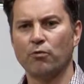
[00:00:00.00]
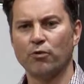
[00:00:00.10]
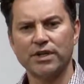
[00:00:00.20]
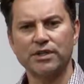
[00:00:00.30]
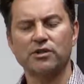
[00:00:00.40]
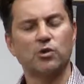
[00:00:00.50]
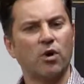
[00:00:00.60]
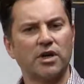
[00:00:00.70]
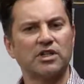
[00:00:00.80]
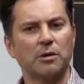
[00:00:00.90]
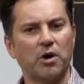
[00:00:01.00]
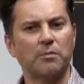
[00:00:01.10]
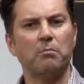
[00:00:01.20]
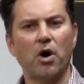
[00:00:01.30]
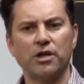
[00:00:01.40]
reasons why
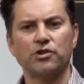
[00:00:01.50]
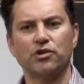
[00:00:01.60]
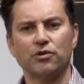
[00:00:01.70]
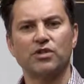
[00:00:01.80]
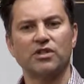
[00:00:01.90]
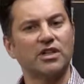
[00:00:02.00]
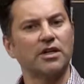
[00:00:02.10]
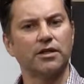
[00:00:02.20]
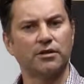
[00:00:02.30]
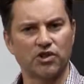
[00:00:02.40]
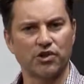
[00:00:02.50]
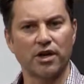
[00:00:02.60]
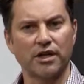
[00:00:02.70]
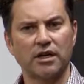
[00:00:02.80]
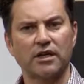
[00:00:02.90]
someone might choose to study in
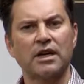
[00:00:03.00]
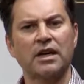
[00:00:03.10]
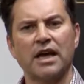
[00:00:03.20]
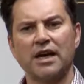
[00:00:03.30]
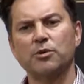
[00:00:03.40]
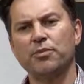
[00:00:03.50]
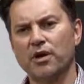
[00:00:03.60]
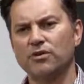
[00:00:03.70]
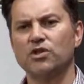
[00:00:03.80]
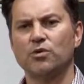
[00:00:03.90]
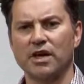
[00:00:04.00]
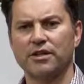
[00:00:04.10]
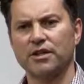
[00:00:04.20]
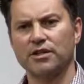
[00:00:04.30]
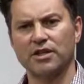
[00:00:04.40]
Australia as opposed to
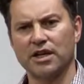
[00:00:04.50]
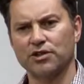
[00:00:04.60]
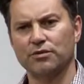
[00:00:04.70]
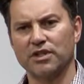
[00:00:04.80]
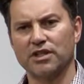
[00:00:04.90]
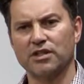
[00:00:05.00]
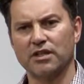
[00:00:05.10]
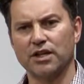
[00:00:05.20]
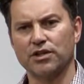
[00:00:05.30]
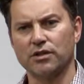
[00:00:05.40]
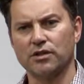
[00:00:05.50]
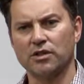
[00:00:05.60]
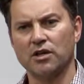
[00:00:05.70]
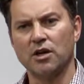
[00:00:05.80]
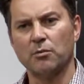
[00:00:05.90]
other international
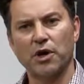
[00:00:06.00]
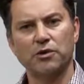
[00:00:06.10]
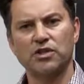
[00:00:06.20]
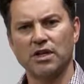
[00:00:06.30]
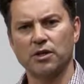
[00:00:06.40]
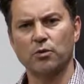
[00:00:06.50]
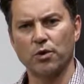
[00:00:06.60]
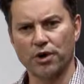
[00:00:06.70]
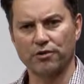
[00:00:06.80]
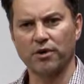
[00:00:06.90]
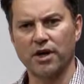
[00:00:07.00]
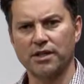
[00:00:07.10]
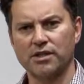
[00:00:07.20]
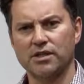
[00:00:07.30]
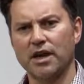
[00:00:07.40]
destinations. Post-study work
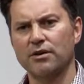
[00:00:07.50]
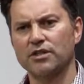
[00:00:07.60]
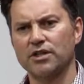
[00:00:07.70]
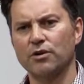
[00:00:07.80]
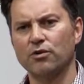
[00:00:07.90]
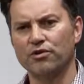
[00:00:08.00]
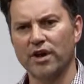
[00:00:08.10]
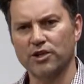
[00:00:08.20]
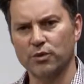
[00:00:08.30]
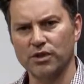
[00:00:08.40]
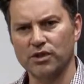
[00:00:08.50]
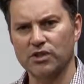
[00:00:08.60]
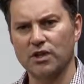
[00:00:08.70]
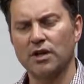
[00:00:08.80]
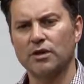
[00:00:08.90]
rights guarantee all
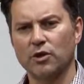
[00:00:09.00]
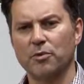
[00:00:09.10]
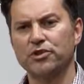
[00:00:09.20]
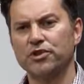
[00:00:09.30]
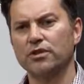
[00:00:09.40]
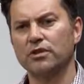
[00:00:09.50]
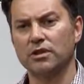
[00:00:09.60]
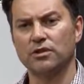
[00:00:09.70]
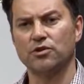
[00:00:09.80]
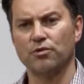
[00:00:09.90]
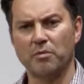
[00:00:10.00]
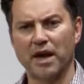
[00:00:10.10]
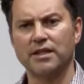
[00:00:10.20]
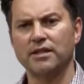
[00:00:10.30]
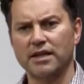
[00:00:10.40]
graduates the opportunity to
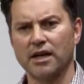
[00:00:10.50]
remain in the